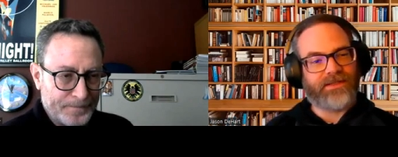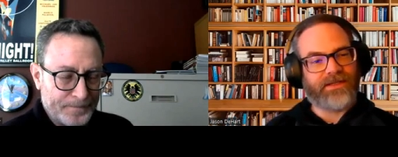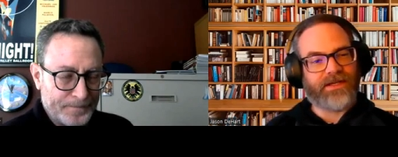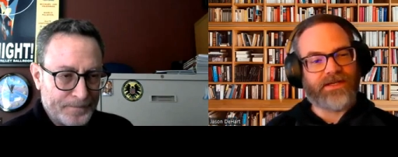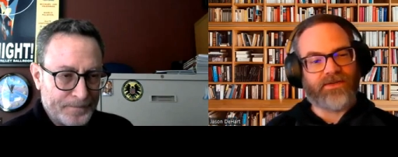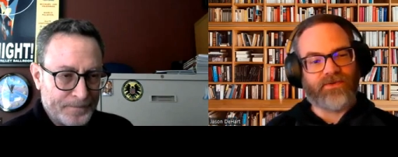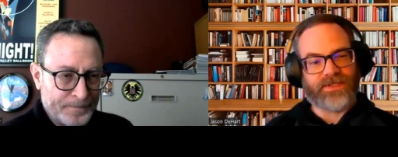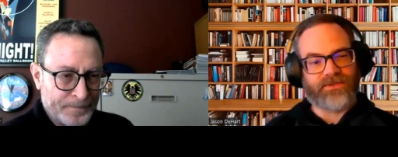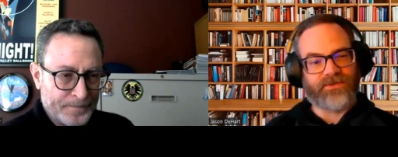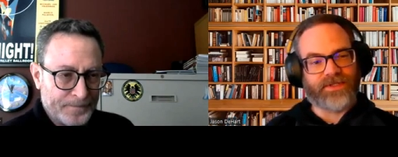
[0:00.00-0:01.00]
Speaker 1: that
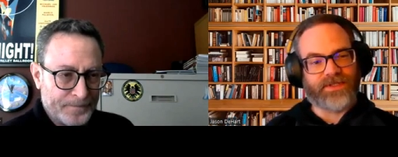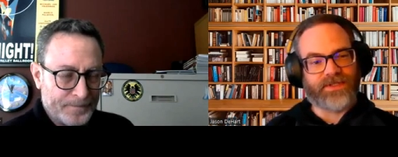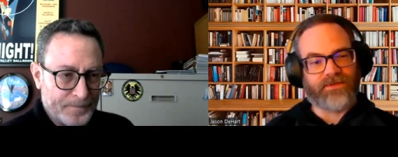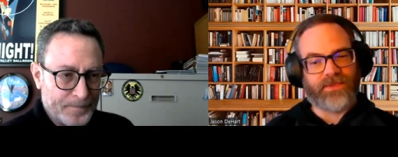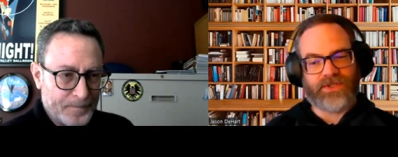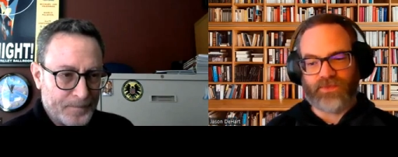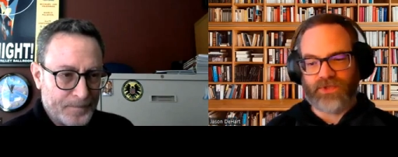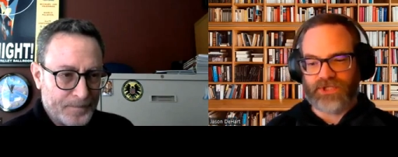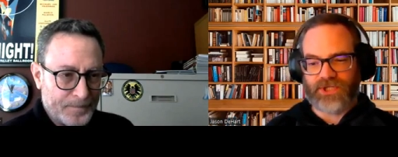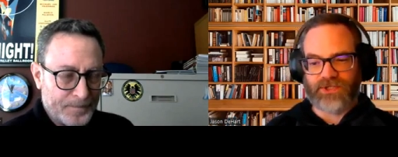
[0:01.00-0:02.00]
ongoing story. So much
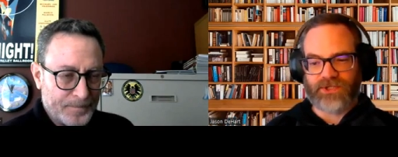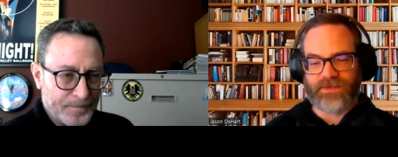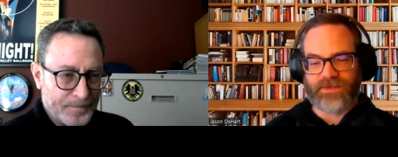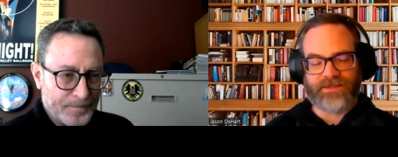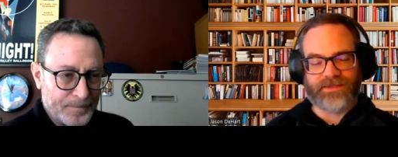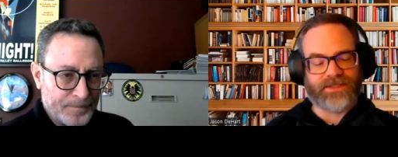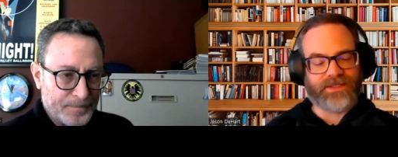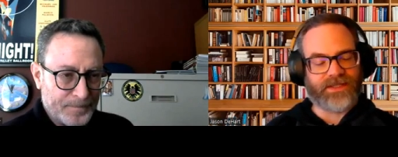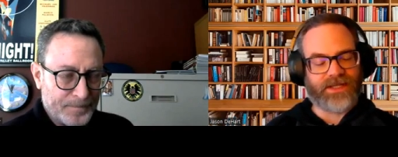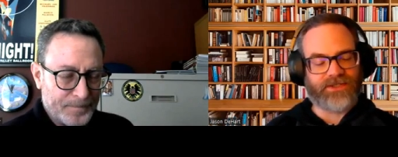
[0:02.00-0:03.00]
appreciation there on
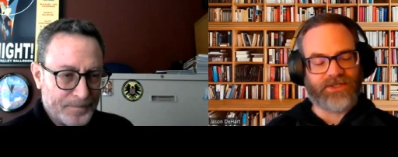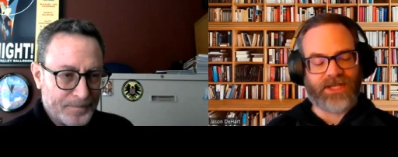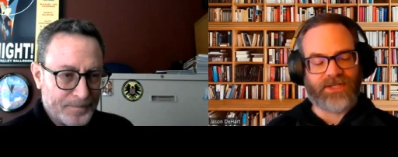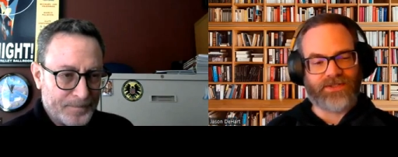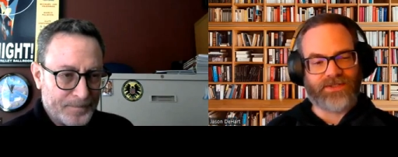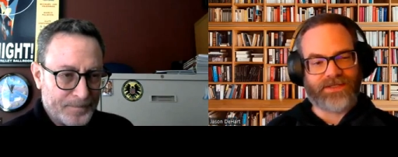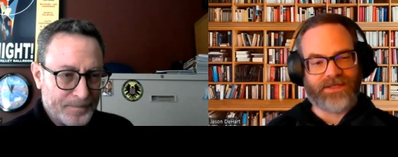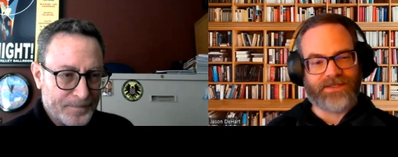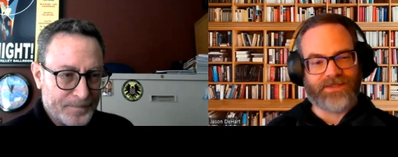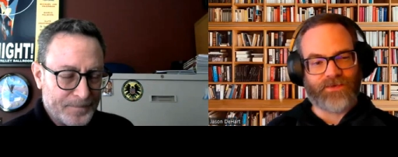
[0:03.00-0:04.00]
the education
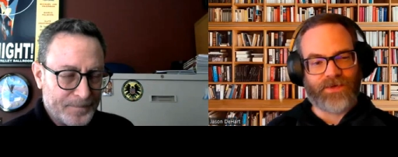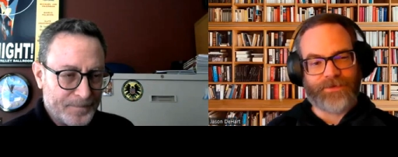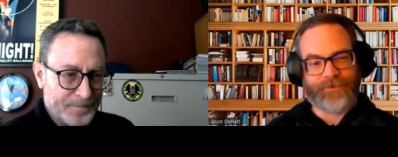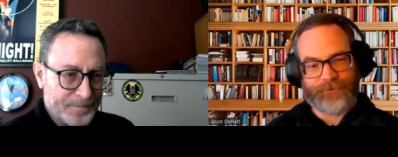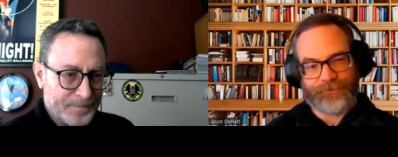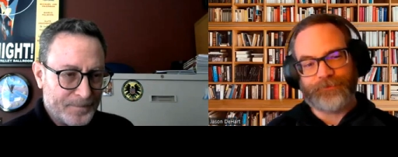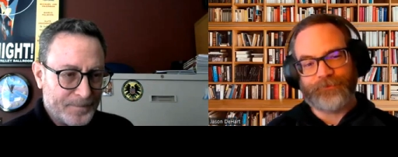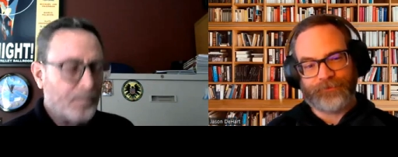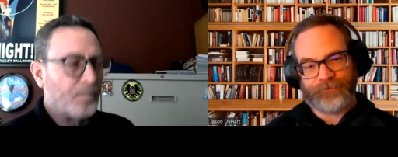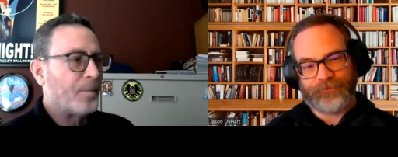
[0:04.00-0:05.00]
side as well.
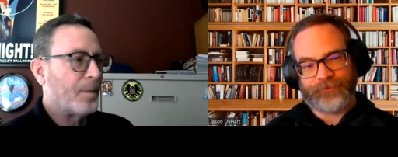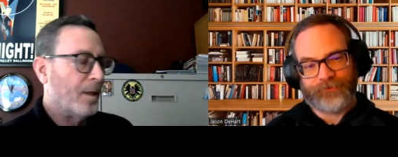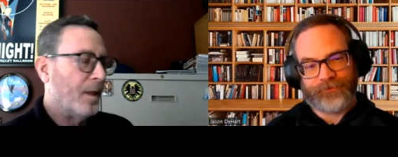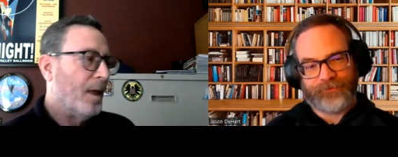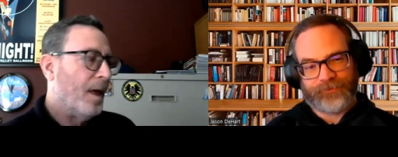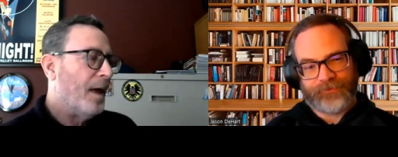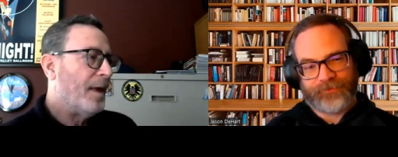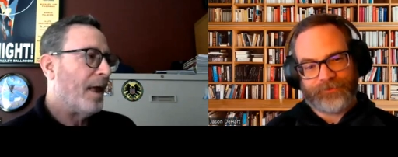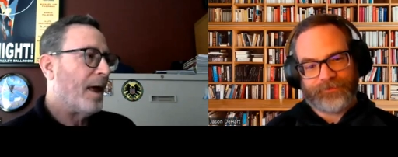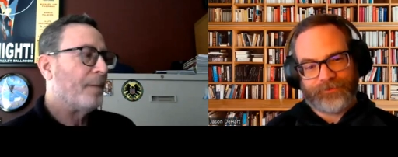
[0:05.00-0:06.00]

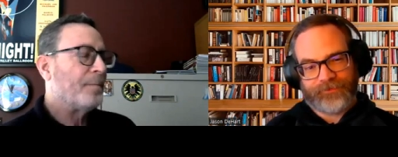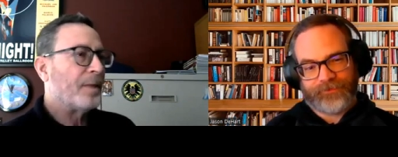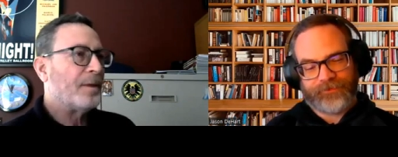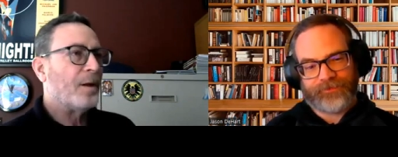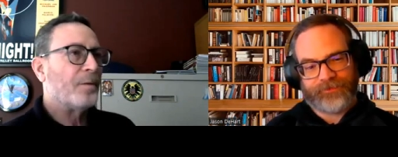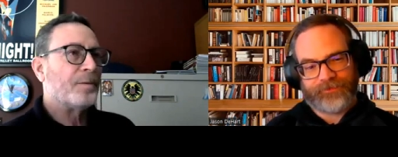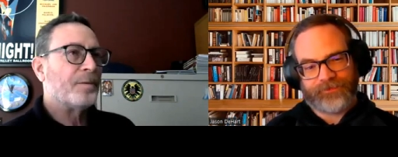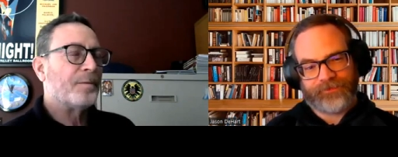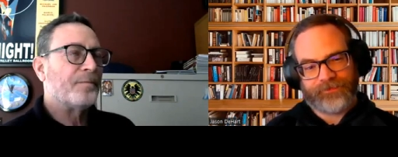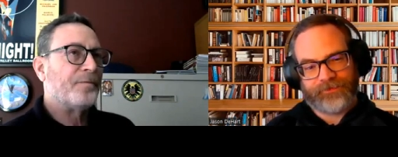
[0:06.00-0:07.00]
Speaker 2: Yeah, you know,
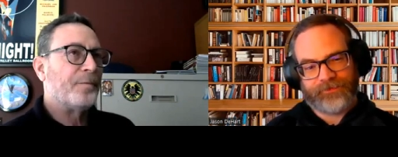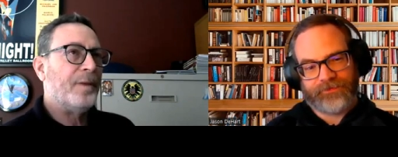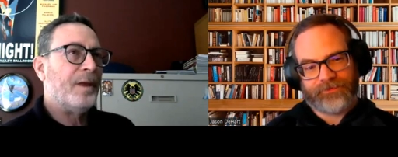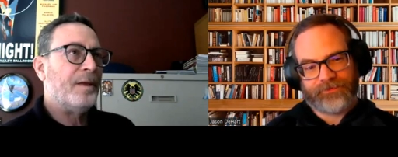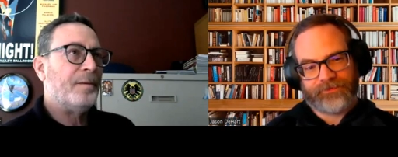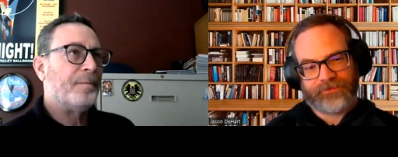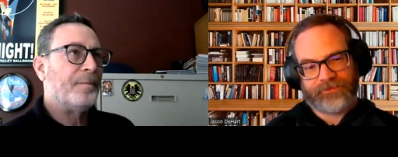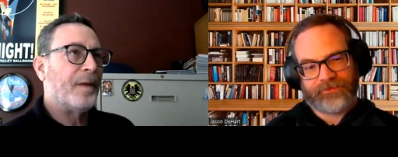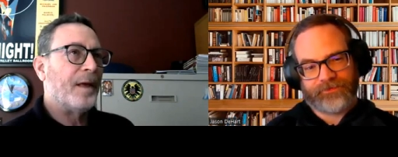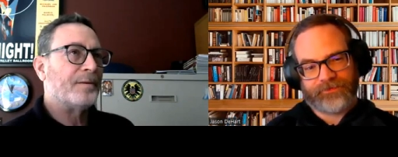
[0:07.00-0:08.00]
for me,
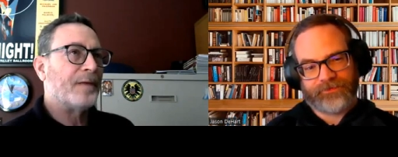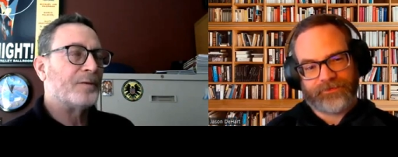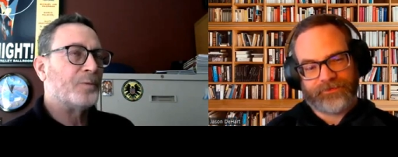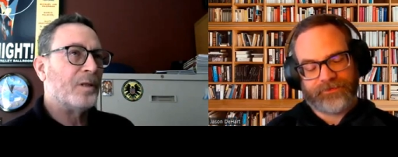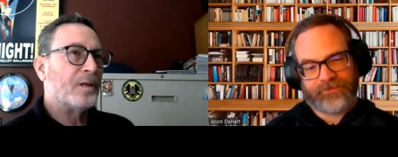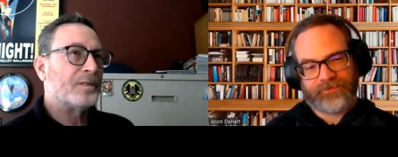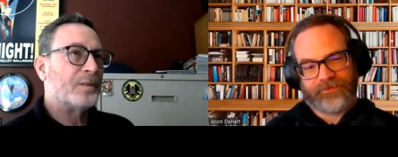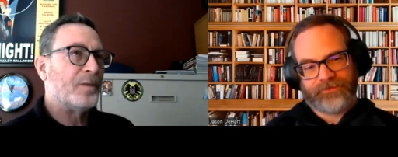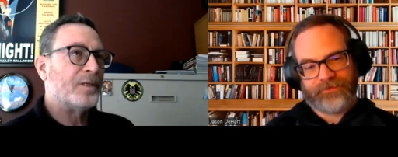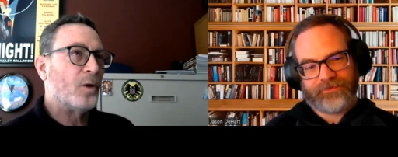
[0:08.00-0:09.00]
as, as we look at
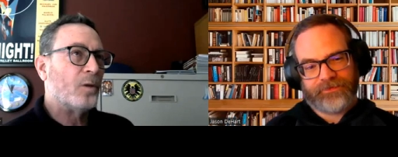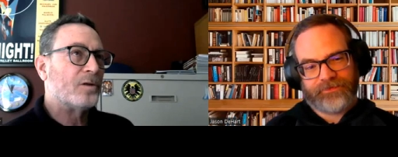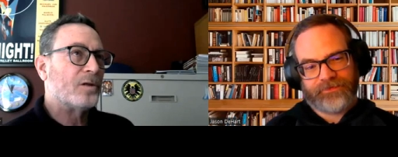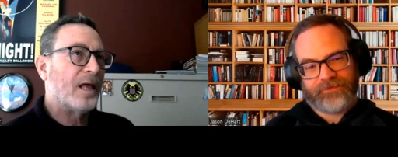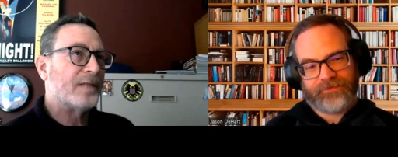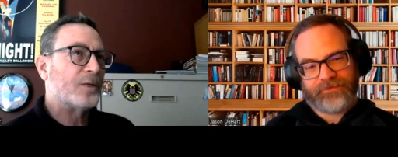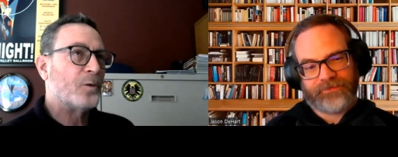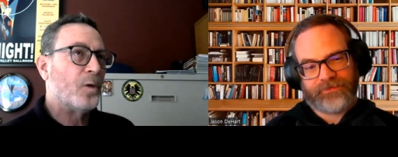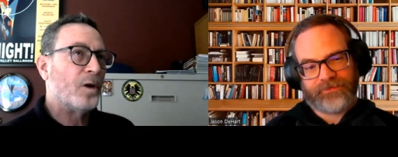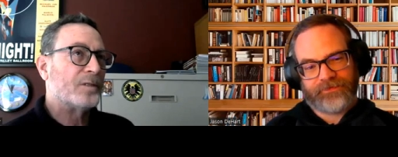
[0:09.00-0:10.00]
some of these older
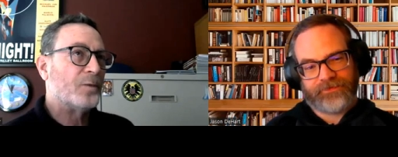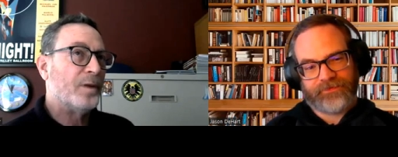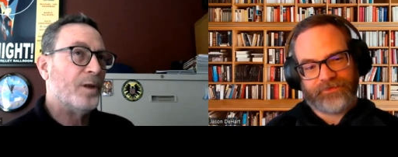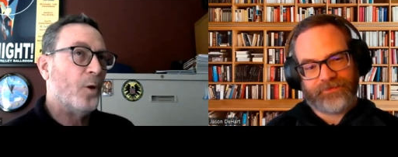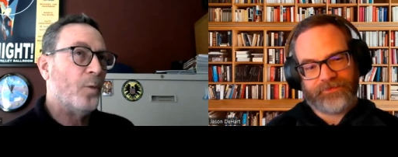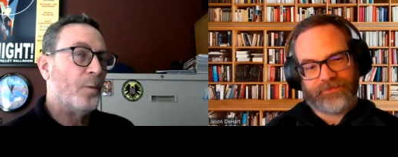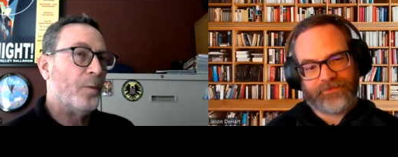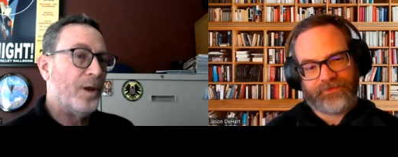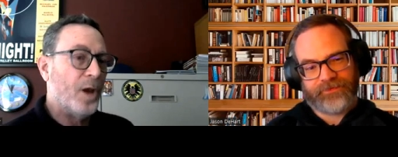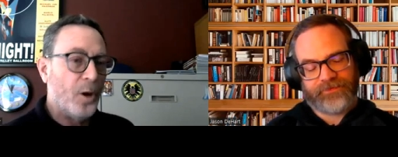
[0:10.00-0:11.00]
classic works and we know what
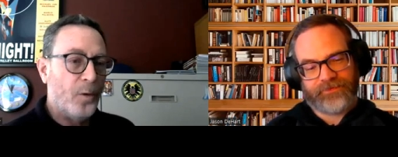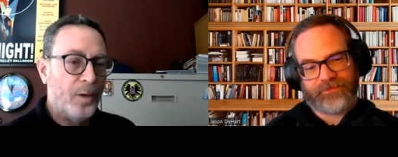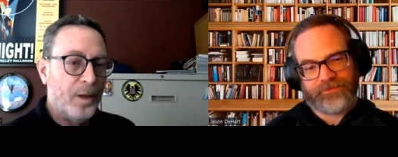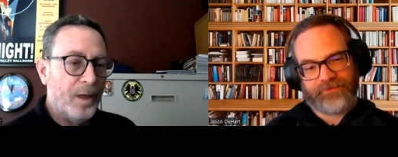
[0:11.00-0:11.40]
we know,